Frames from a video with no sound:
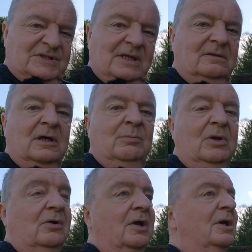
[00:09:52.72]
sealed up
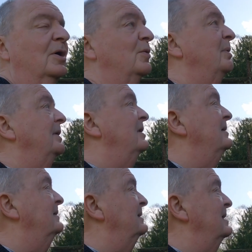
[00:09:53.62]
long ago, but
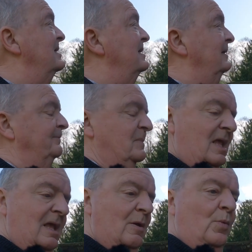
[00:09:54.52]

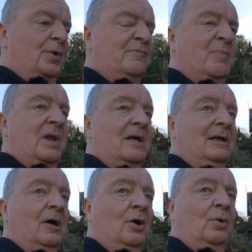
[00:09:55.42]
it would have been
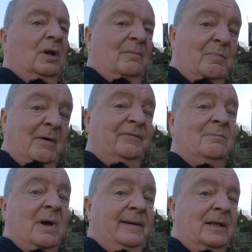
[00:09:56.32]
a hole above
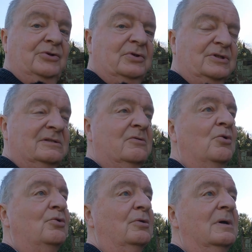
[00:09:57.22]
the main entrance
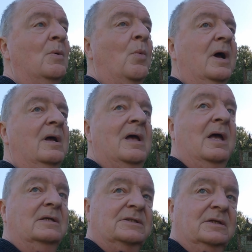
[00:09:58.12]
door where
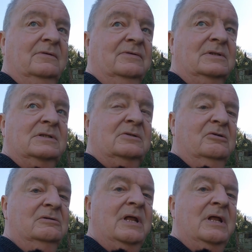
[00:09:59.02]
a servant could